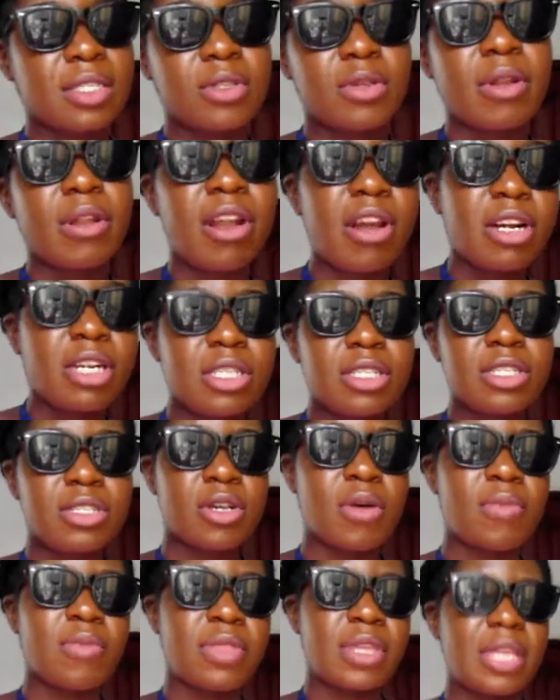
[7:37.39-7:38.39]
to learn
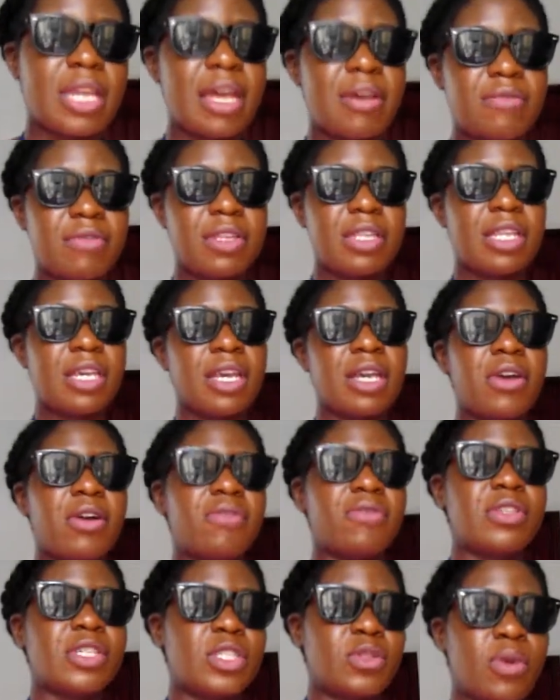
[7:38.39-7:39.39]
something every day
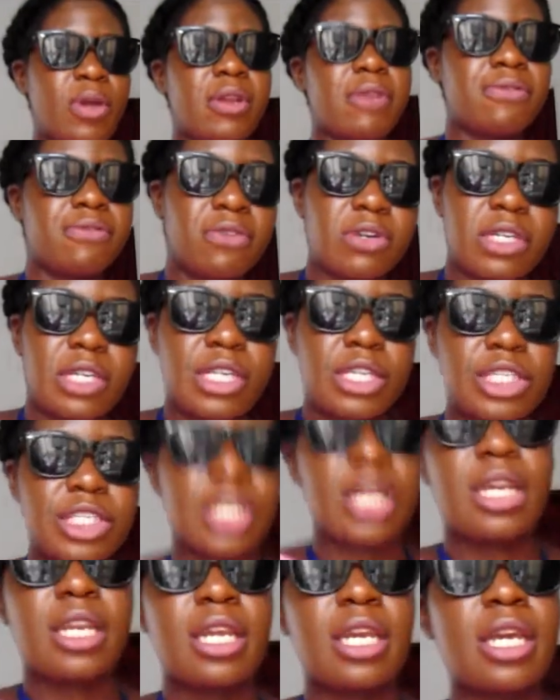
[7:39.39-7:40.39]
of this 24-day
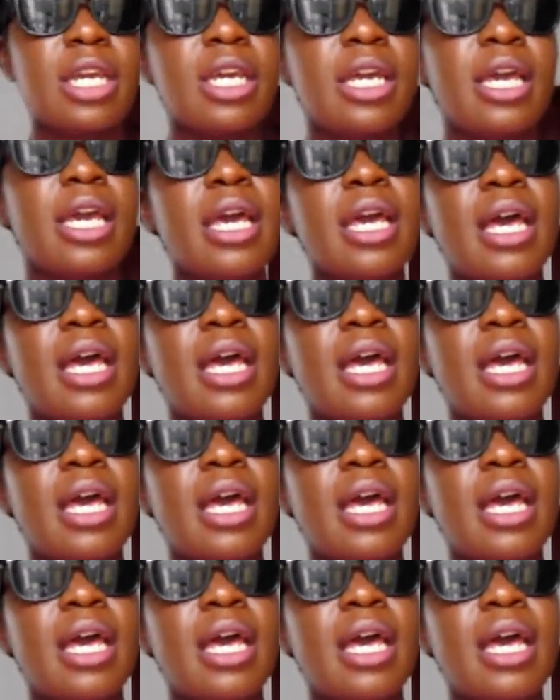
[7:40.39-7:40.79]
journey.